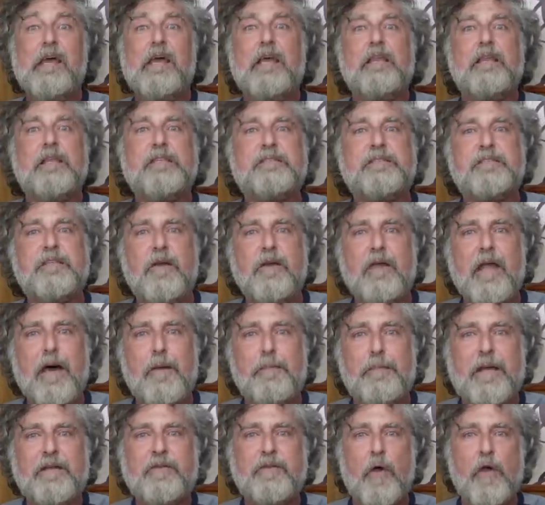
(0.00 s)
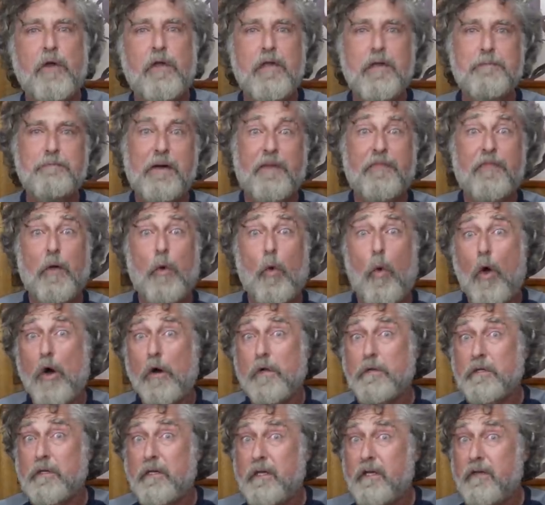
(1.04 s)
Let's start out by talking about the
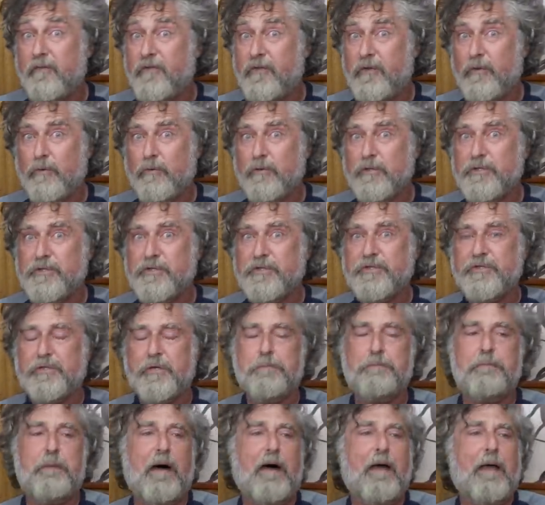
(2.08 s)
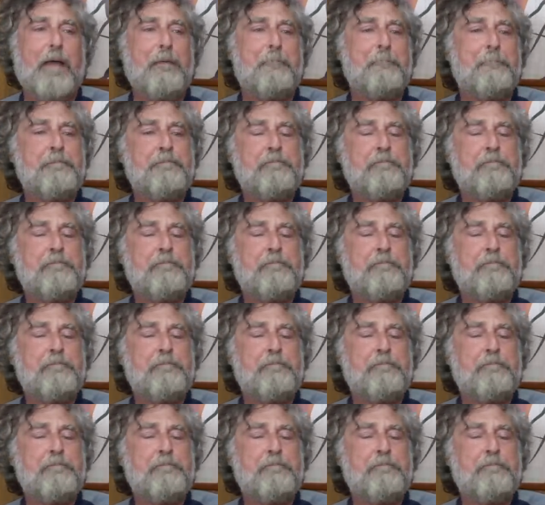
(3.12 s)
quality of tools you should buy.